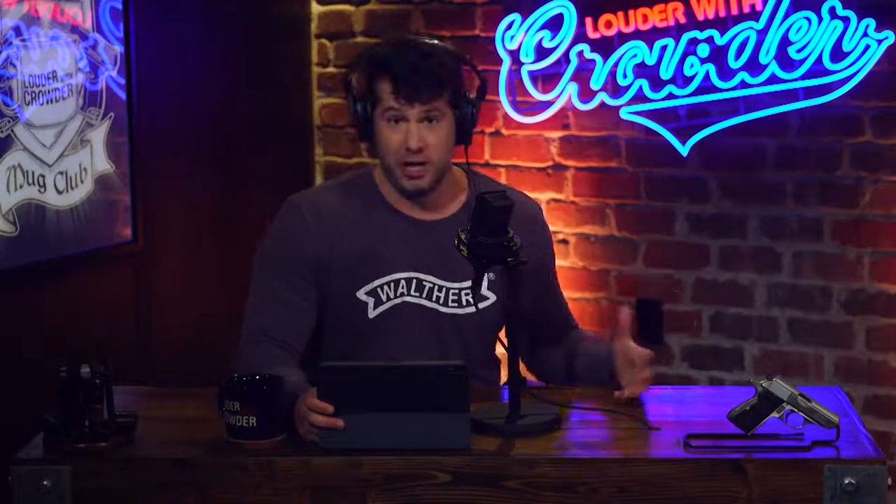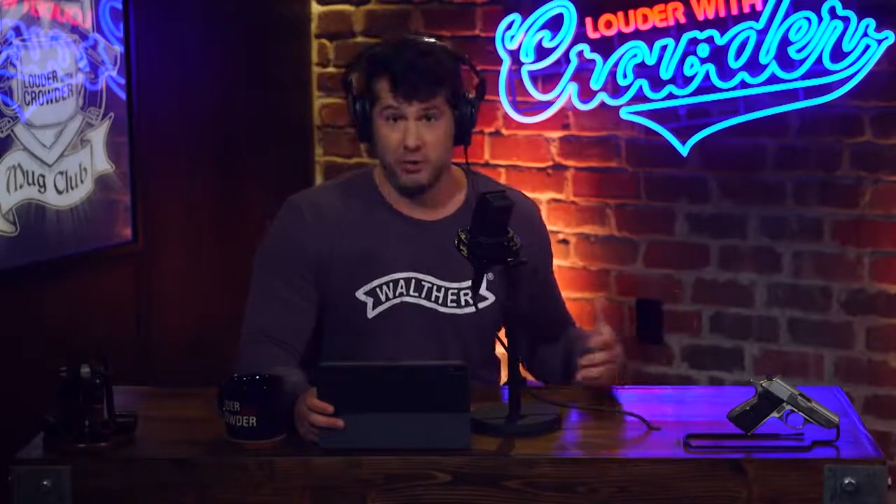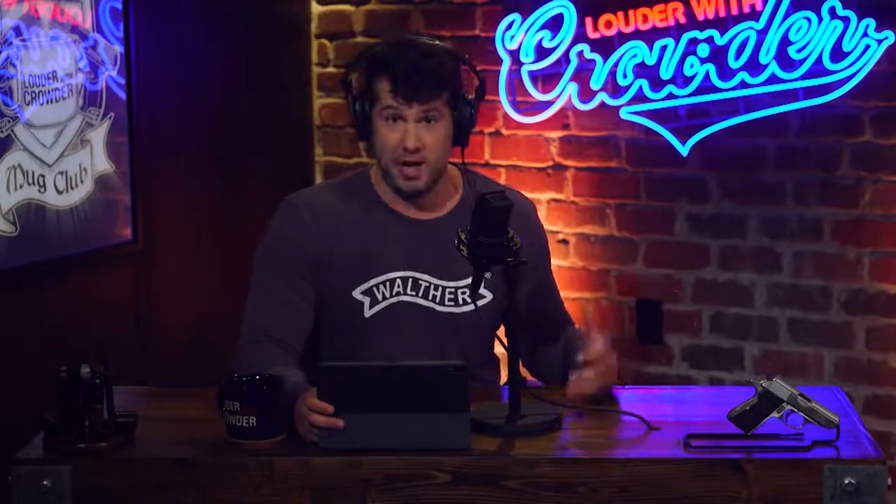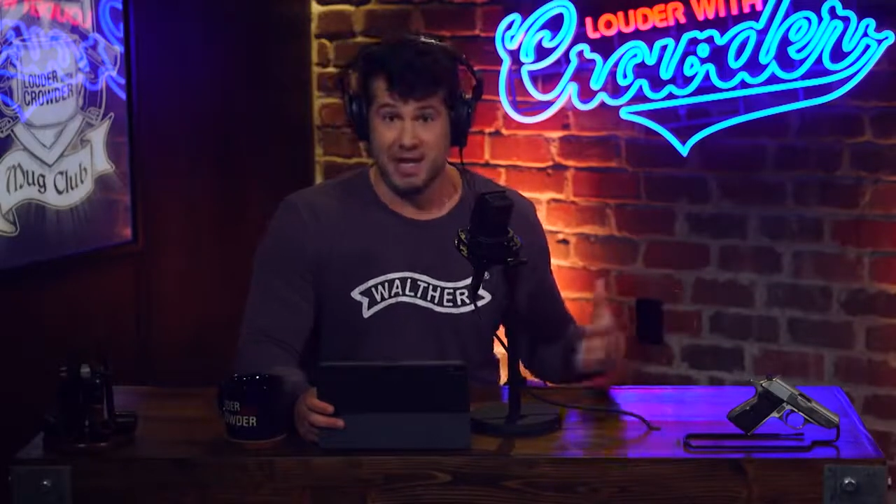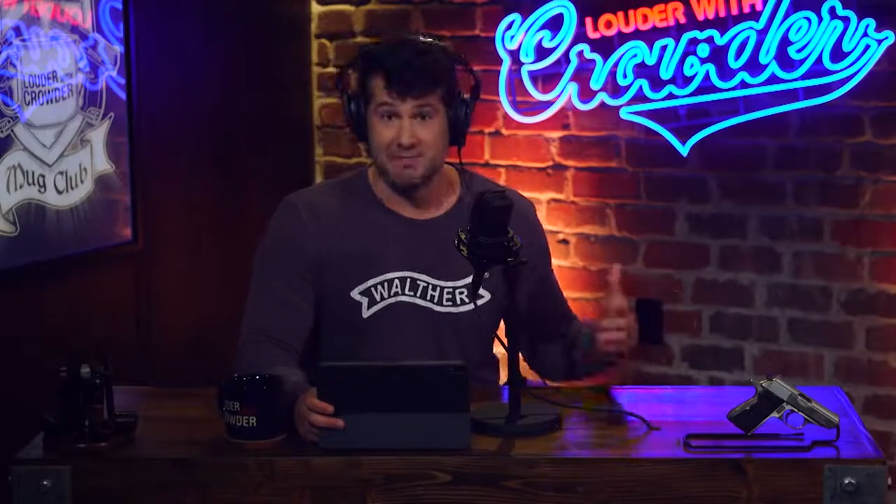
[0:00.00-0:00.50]

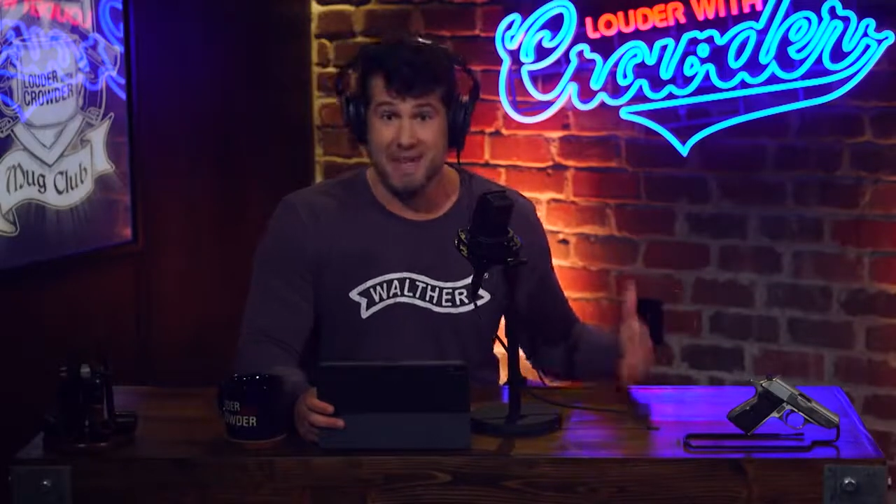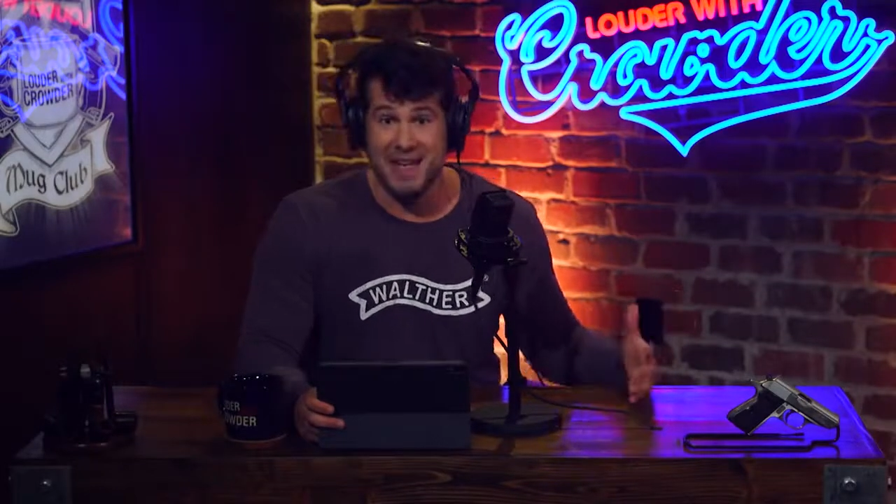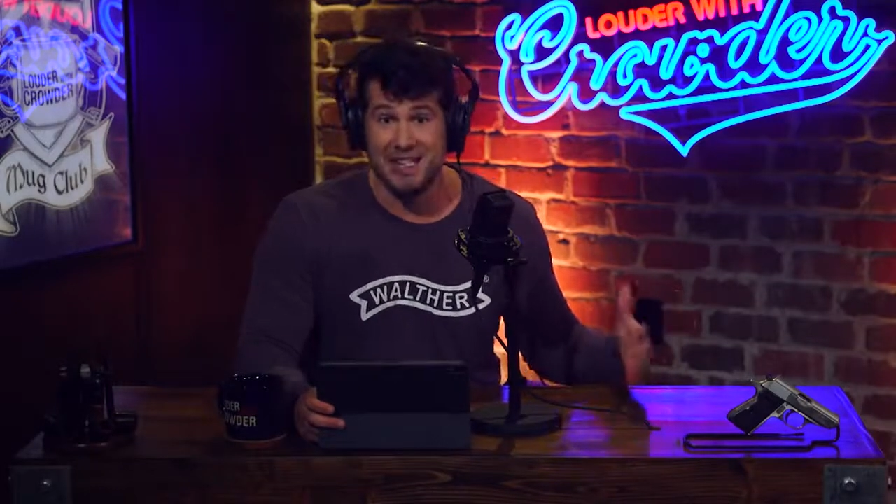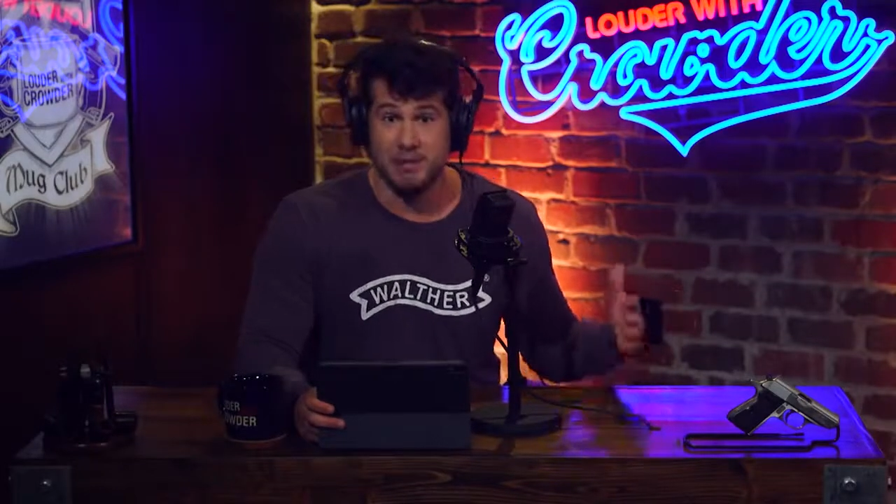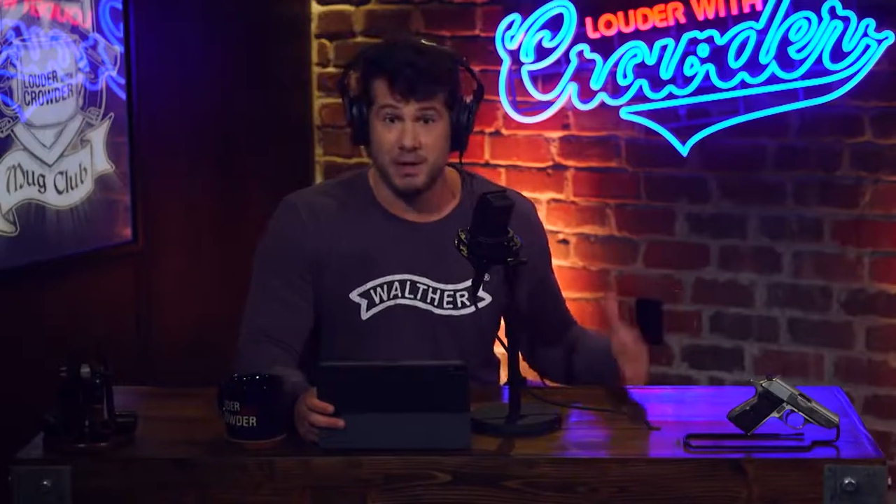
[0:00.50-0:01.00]
in rating
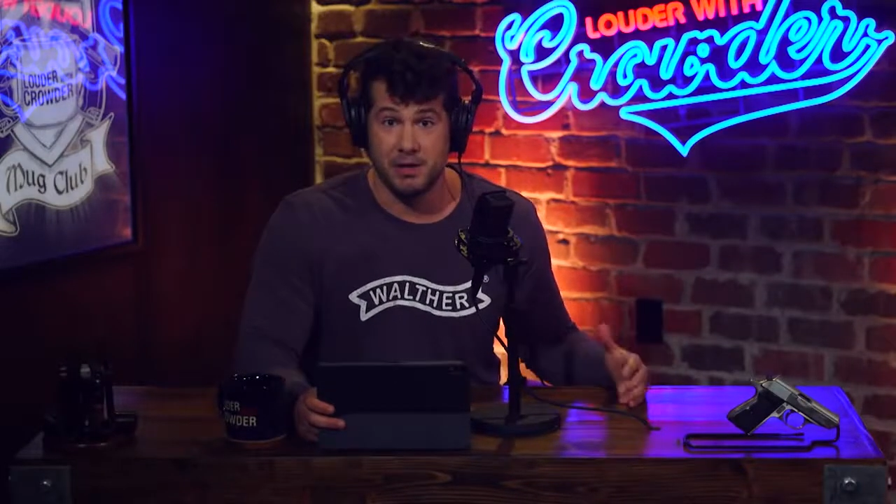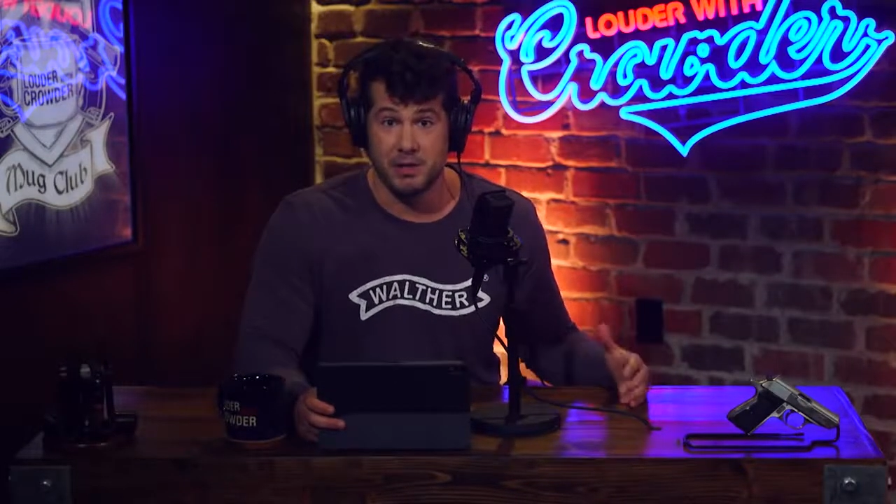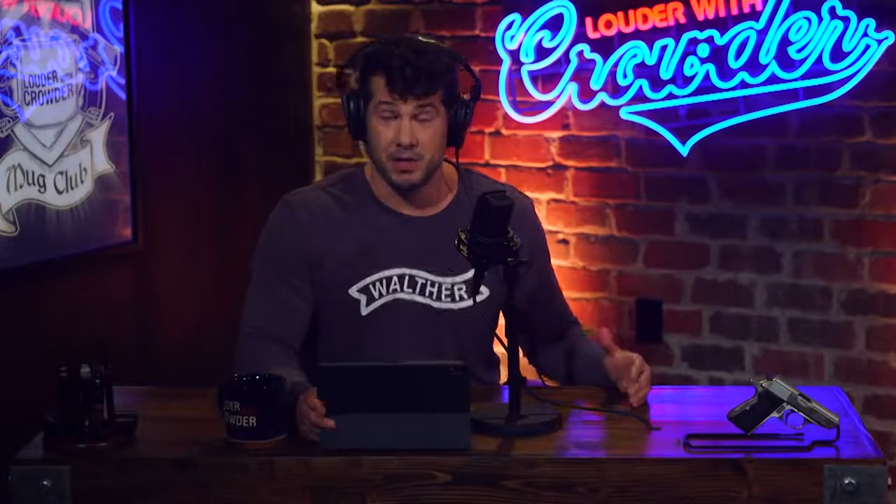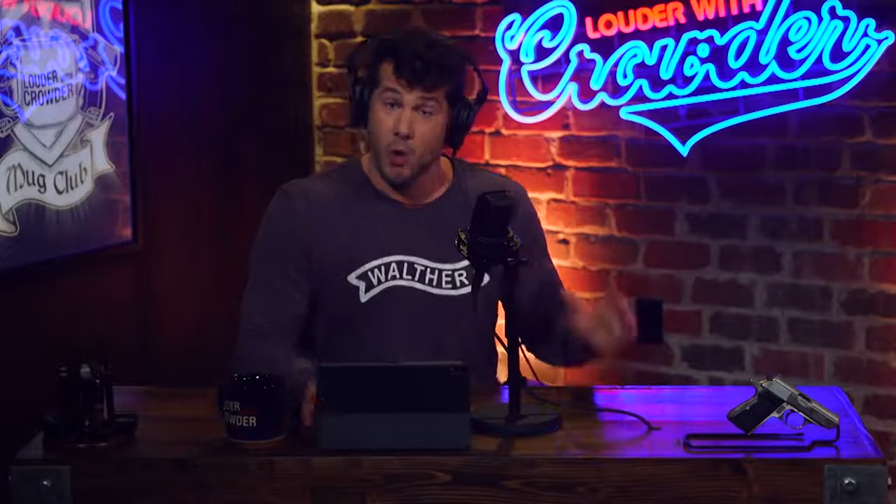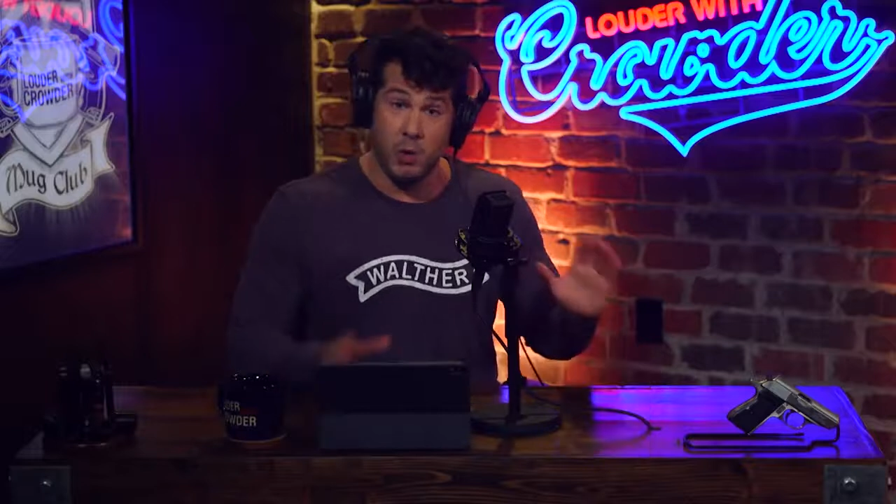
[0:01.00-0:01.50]
men's appearances,